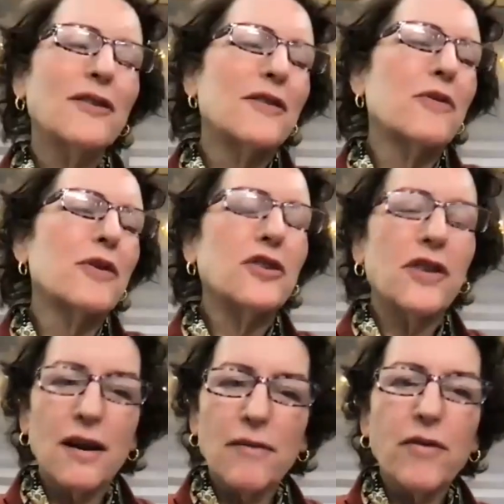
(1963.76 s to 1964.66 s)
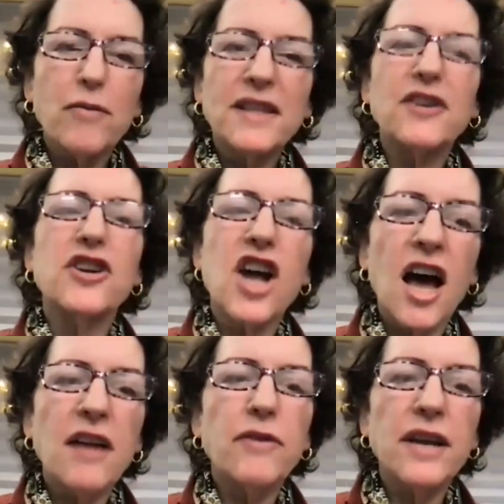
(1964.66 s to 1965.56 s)
The words are helpful, but they're
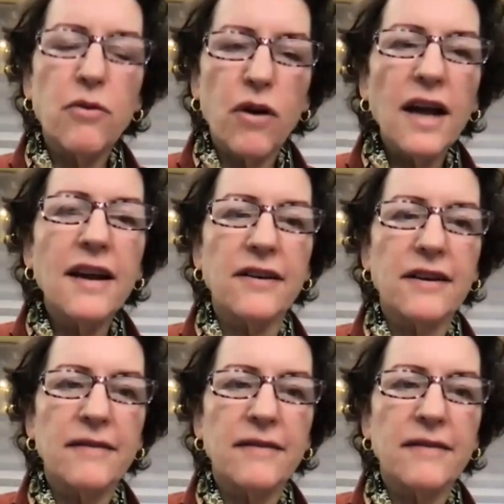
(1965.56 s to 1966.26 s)
not required.